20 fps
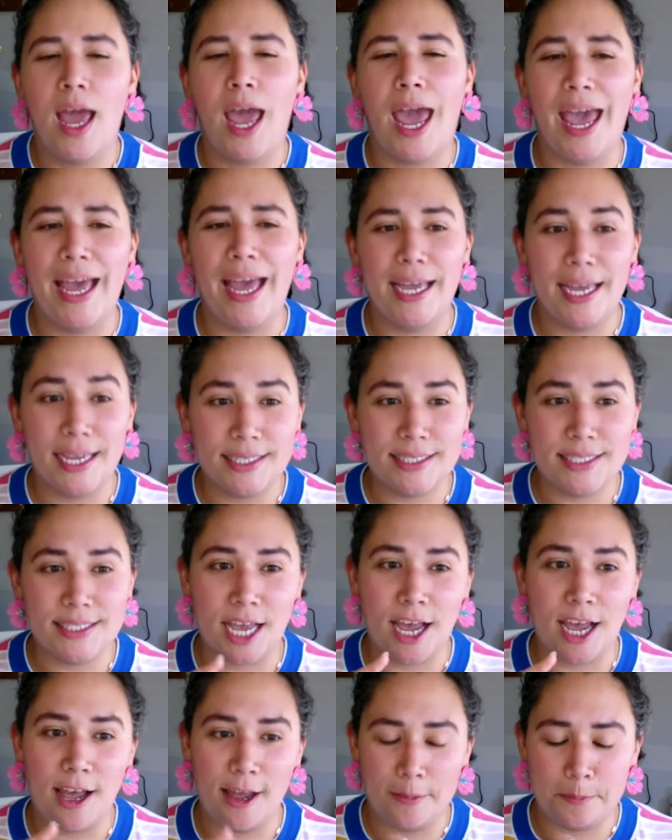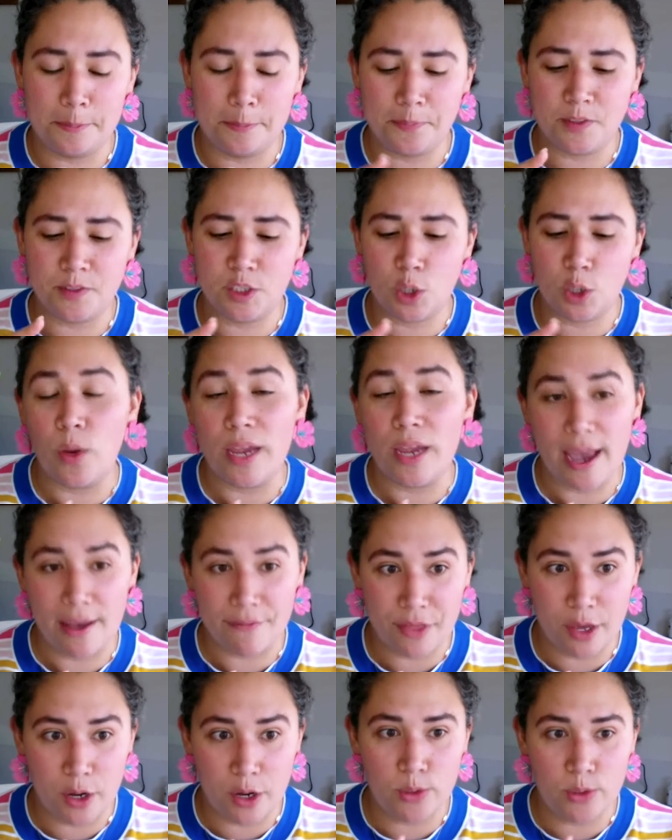And so we
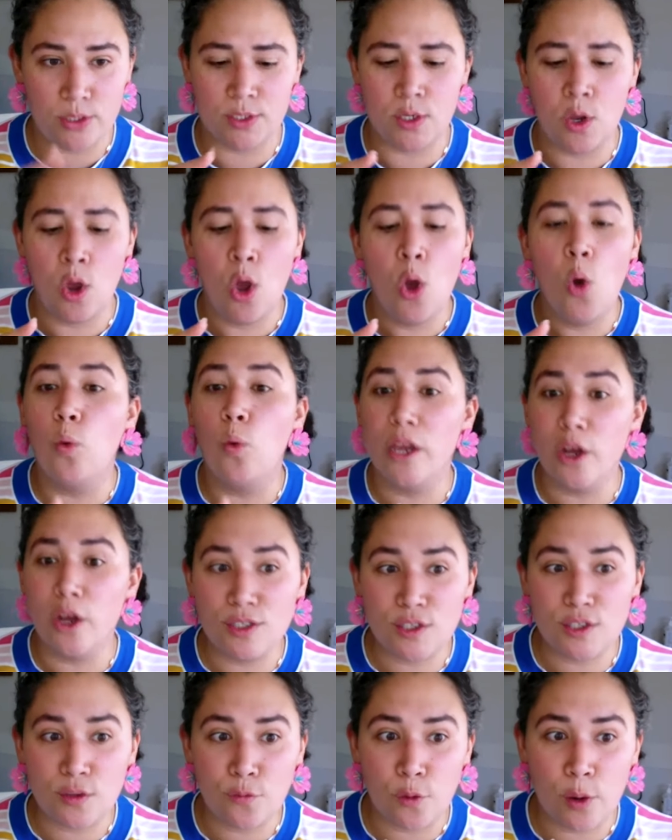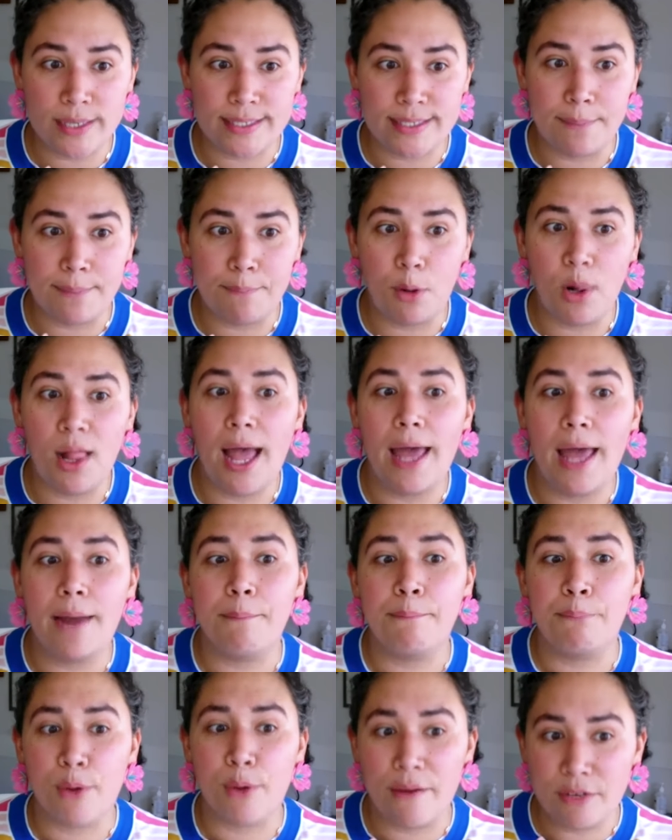have those. We also, for example, had
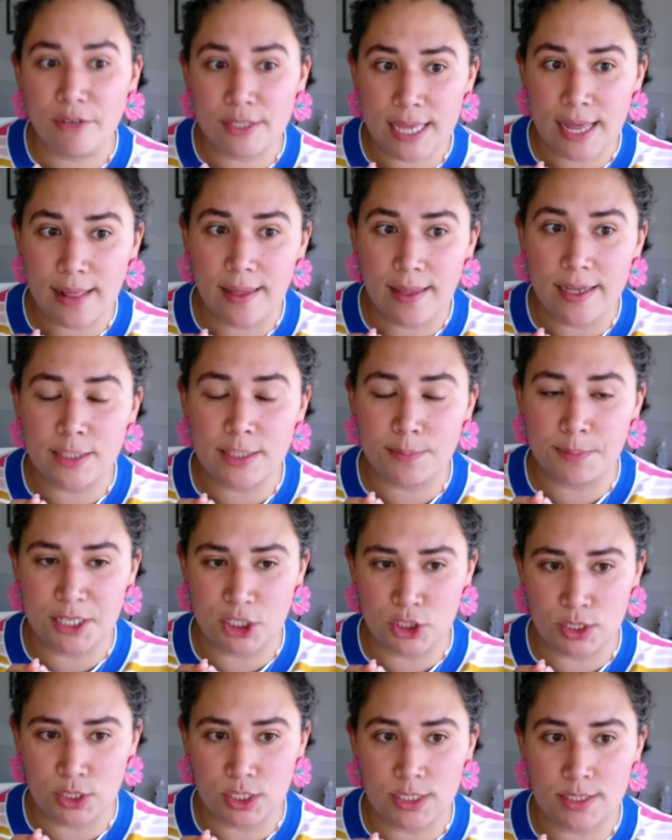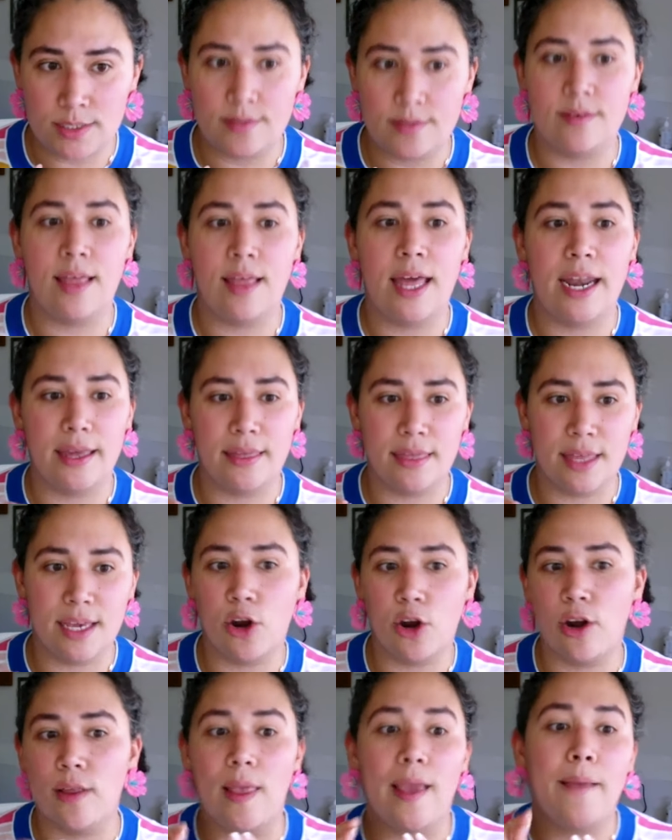Prevotella species that I think
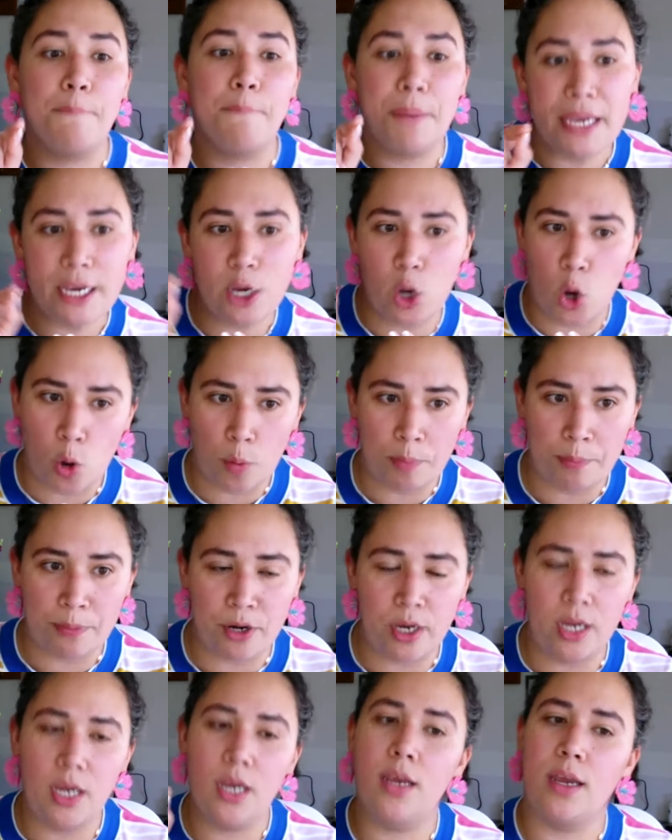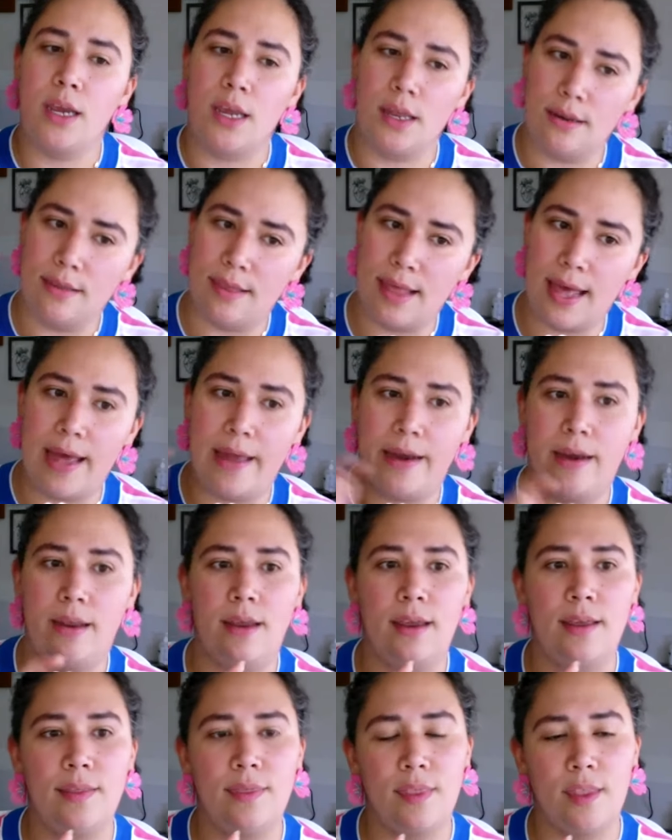are like P. copri in
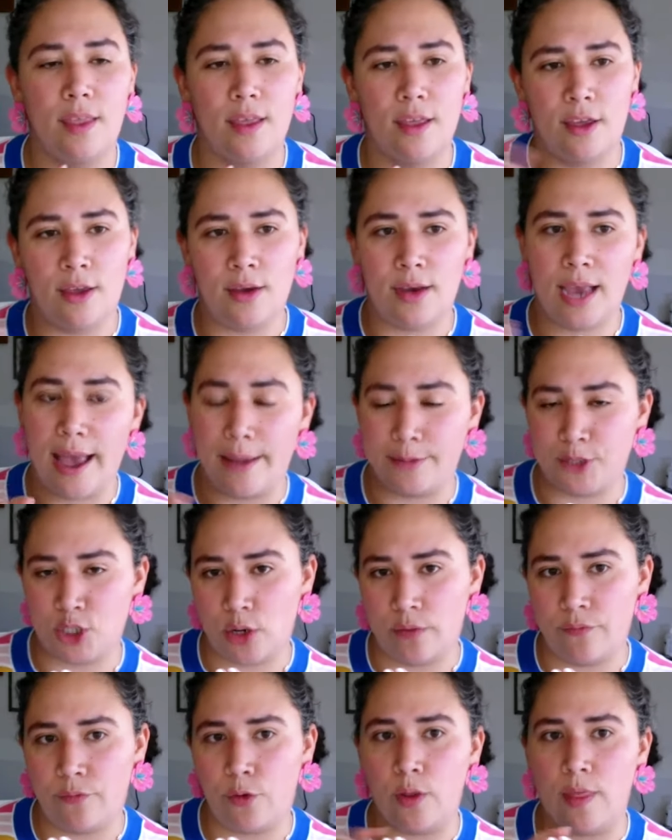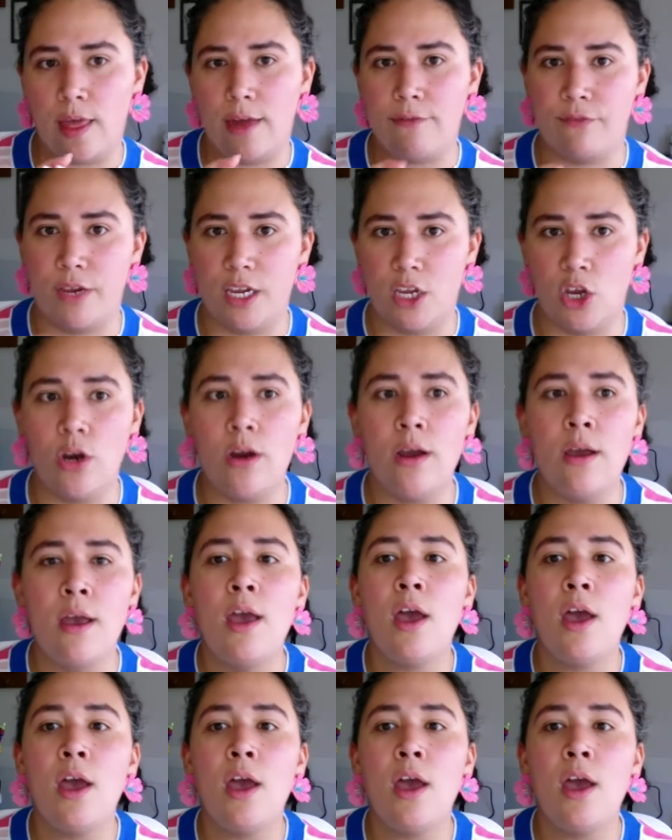the caption for that figure.